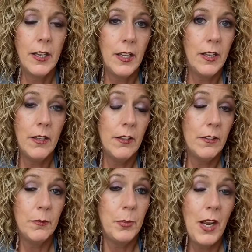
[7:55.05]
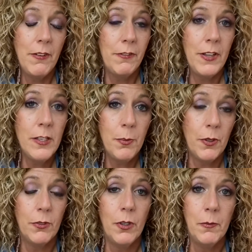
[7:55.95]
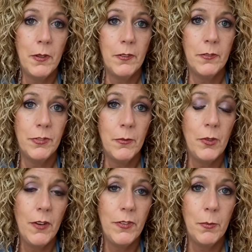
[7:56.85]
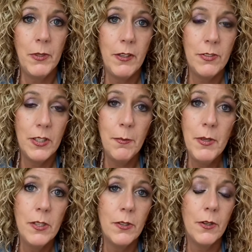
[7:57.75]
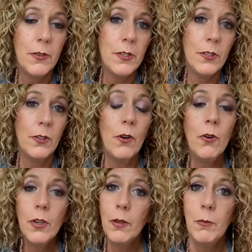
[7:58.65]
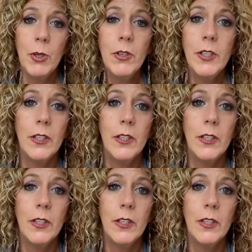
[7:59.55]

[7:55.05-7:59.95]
In the private Facebook group, the From Grief to Belief Stepping Stones, there's a whole community